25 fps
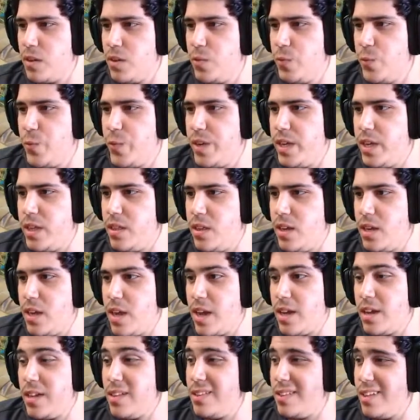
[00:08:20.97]

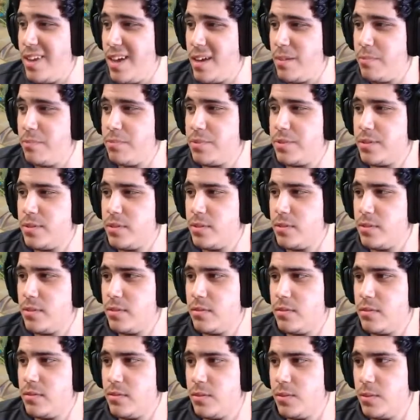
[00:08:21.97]
Vidia Glept.
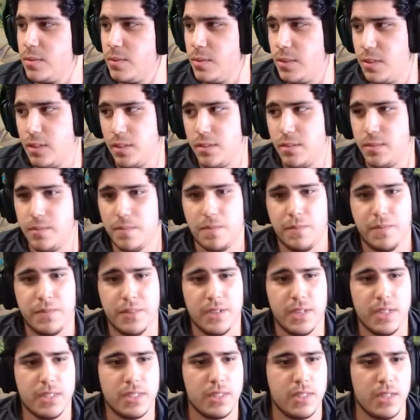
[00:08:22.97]

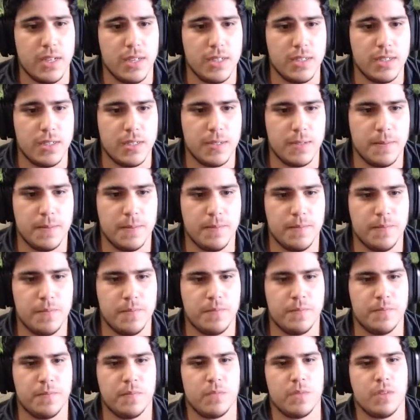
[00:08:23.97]
That's nice.
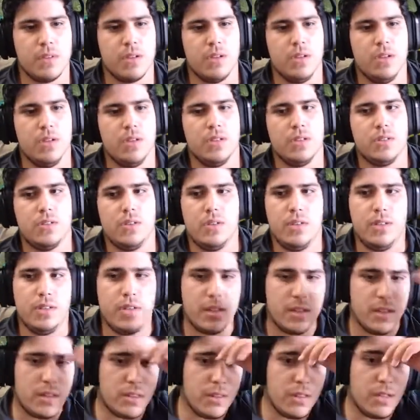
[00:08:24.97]
So he
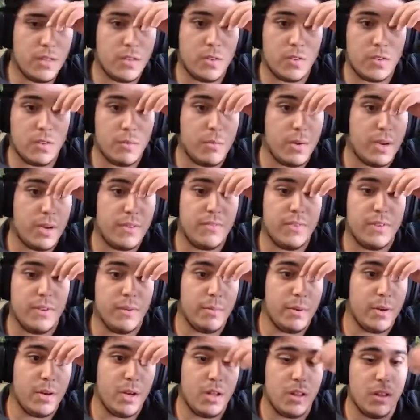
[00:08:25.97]
did continue to buff the
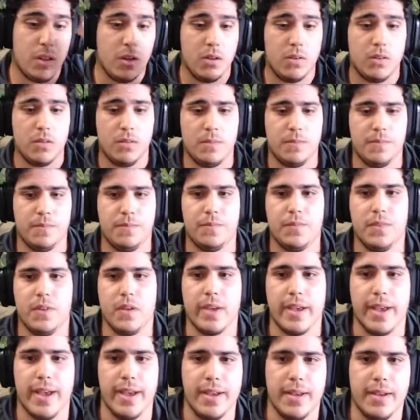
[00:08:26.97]
Apollo.
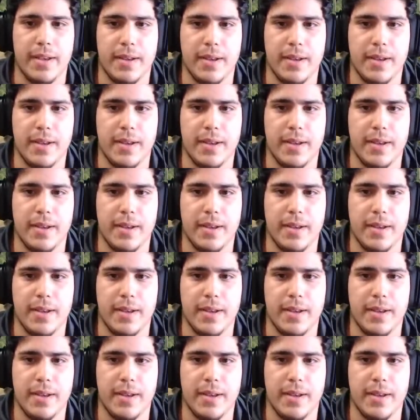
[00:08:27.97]
Okay.